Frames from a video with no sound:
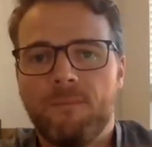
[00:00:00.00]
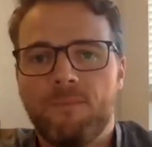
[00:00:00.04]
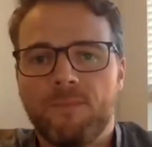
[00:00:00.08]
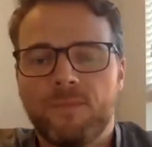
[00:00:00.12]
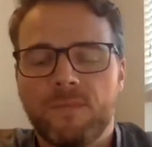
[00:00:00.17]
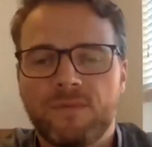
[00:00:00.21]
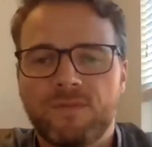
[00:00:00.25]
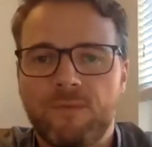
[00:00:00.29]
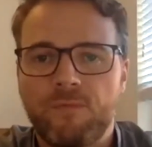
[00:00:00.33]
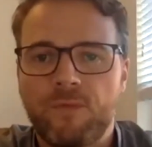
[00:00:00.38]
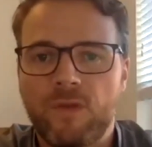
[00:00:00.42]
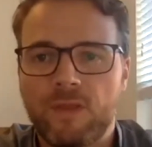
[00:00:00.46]

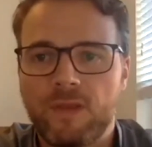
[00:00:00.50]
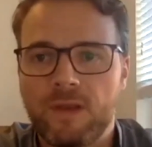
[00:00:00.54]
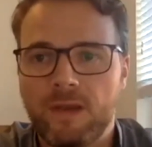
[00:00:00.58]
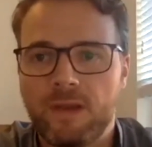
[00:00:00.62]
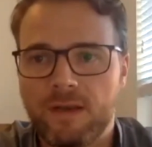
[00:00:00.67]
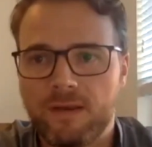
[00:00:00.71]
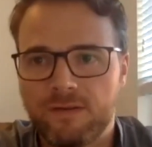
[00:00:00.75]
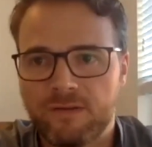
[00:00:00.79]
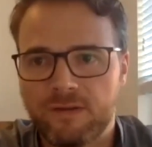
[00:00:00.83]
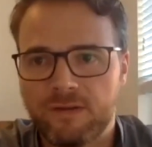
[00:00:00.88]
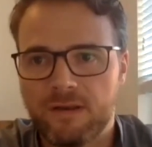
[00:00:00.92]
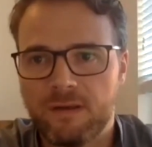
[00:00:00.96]
something that
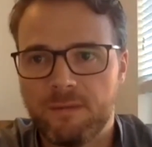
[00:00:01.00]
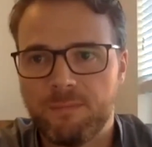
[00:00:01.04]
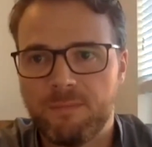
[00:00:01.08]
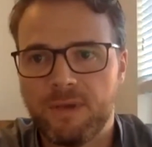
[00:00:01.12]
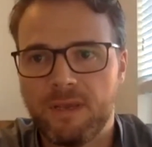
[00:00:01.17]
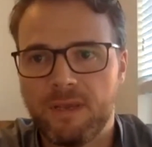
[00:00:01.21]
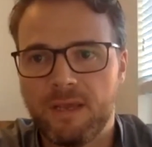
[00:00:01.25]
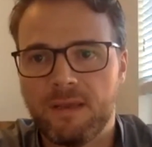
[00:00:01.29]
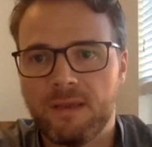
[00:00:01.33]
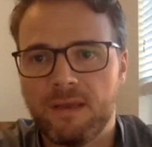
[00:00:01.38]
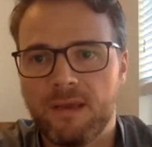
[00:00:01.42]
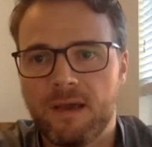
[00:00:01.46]
is going to
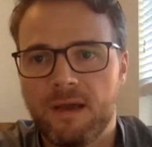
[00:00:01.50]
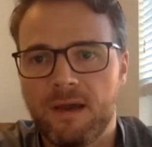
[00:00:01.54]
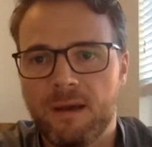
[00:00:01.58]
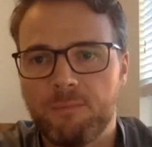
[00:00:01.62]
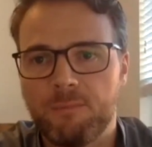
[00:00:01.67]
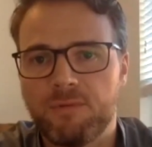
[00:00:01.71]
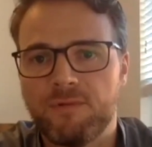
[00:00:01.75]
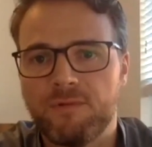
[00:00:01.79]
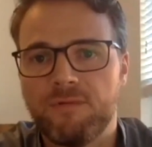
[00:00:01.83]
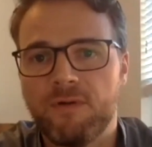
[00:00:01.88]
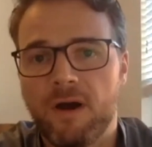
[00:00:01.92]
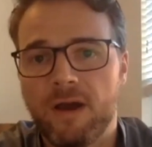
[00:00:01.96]
be
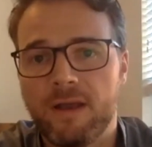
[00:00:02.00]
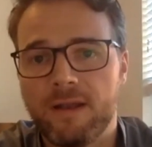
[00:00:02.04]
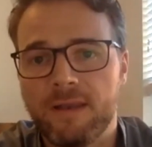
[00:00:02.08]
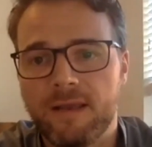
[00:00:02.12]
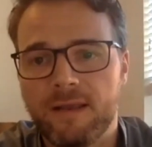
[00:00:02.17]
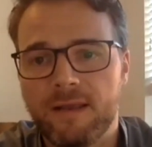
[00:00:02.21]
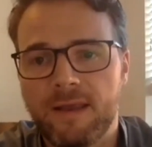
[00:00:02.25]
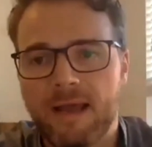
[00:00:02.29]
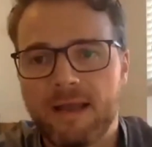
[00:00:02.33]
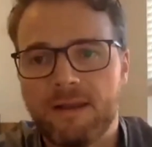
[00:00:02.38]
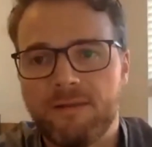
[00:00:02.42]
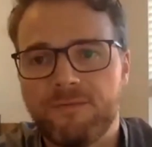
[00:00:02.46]

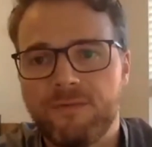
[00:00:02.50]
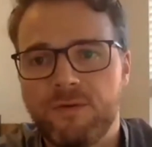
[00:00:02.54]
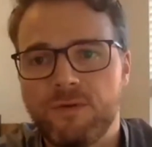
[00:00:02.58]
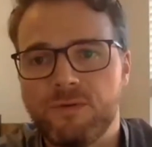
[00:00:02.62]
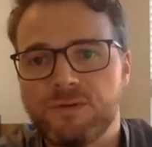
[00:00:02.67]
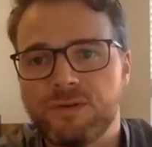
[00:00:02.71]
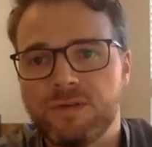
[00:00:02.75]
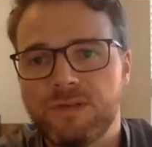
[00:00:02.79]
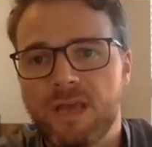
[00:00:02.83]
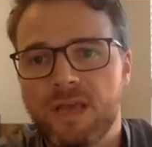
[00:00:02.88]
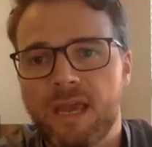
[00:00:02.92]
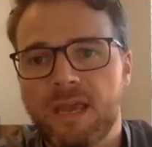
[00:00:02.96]
provided at a
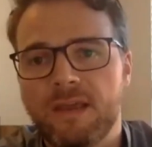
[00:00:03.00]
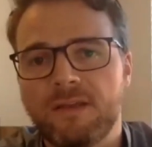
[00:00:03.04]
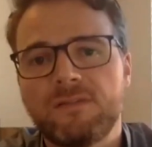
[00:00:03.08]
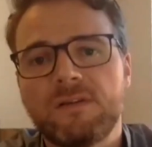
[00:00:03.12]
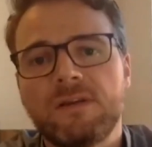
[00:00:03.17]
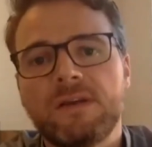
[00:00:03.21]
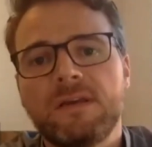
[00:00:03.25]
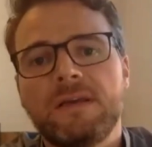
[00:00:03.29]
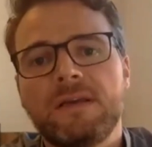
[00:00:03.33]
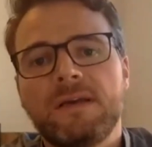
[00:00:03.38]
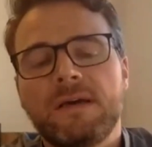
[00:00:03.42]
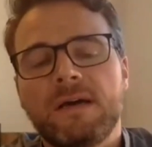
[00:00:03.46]
future date.
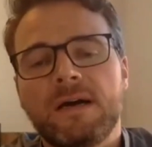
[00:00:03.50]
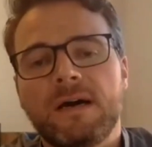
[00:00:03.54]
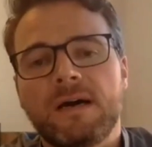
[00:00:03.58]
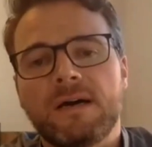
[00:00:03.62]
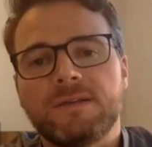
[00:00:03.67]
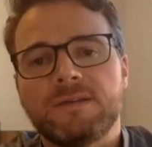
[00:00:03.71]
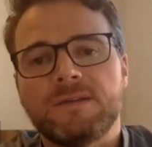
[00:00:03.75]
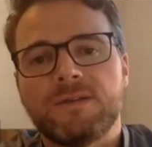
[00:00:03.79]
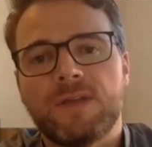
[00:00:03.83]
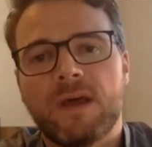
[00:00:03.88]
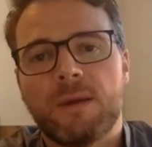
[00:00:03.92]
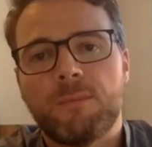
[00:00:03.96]
And
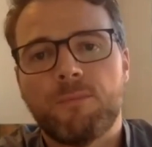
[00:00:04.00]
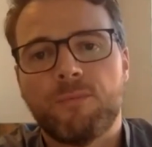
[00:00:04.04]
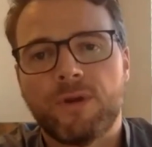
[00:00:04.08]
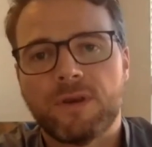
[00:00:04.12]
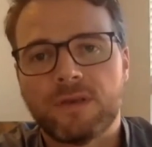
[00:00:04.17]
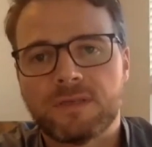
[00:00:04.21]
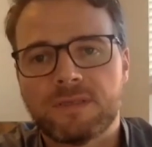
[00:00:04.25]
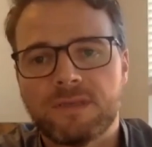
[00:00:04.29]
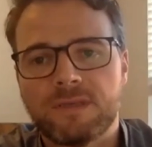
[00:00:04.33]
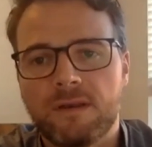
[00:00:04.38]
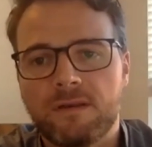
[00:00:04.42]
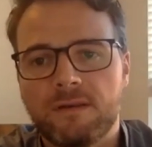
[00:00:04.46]
so that
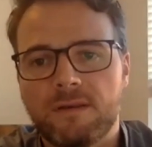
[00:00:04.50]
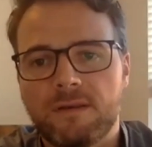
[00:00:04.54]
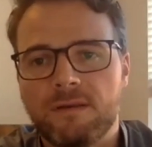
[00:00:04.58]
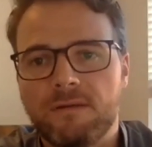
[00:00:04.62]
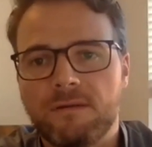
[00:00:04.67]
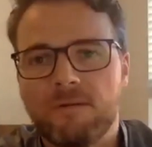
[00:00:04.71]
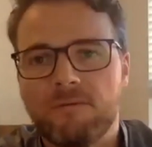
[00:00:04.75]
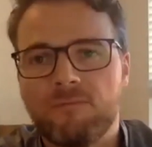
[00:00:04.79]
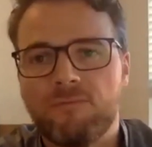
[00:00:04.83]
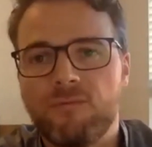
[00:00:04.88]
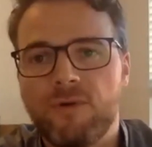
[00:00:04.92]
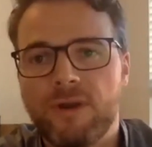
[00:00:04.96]
brings
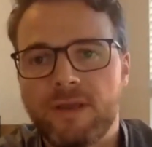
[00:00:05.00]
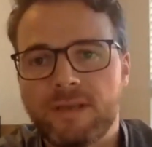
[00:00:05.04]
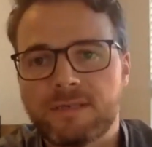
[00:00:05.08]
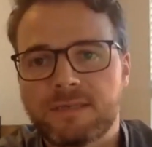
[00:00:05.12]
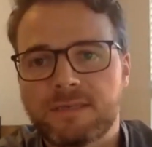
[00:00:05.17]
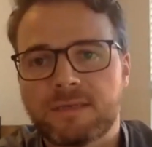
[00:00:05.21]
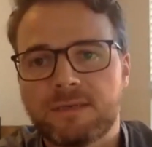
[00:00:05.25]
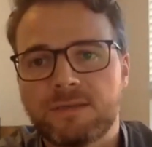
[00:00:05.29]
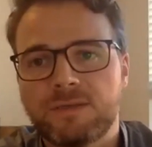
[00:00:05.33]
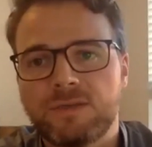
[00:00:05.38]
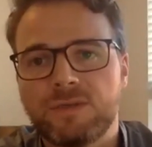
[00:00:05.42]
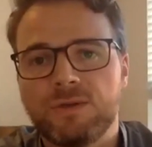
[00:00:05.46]
certain
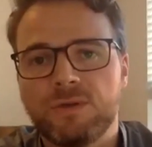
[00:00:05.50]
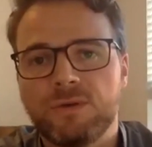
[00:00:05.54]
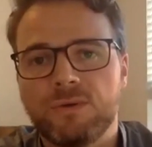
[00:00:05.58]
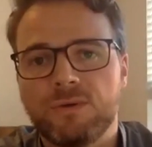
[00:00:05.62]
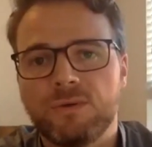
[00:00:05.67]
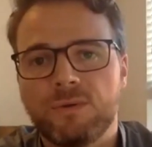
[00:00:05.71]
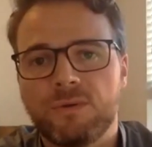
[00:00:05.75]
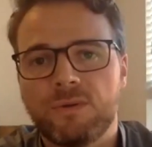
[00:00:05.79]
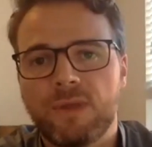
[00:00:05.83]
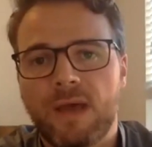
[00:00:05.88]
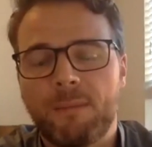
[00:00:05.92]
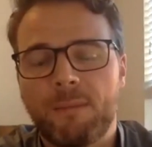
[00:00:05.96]
risk
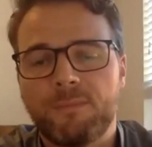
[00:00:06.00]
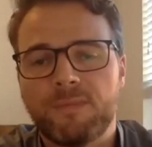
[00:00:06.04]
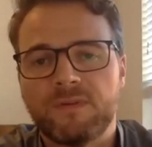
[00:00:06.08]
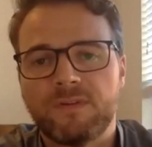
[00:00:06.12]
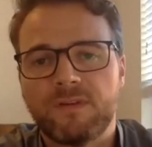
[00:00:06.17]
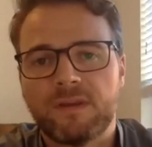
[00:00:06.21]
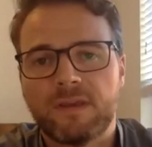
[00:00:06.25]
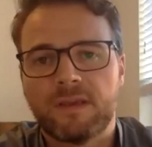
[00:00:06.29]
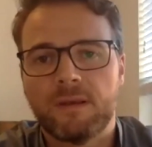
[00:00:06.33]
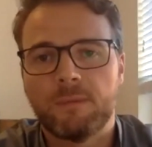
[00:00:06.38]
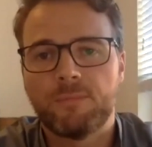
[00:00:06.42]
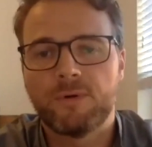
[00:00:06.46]
to that
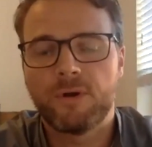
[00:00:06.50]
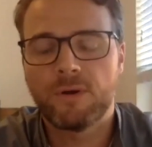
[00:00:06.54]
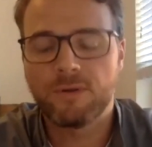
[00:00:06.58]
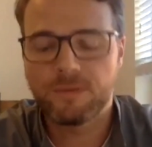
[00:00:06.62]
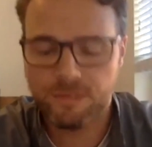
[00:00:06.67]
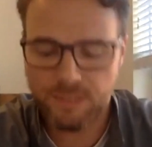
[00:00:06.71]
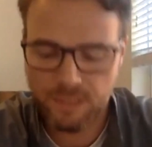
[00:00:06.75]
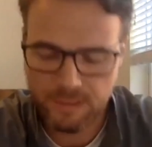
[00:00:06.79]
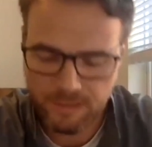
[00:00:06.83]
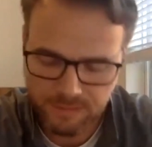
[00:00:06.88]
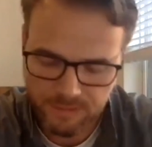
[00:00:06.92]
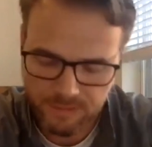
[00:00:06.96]
particular
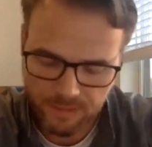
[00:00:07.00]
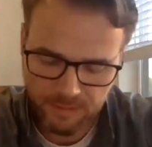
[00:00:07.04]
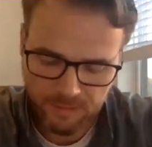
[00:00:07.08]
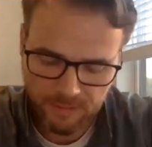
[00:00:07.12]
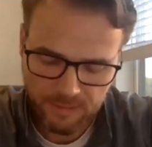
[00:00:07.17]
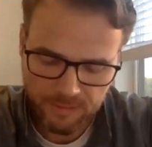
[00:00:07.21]
processor.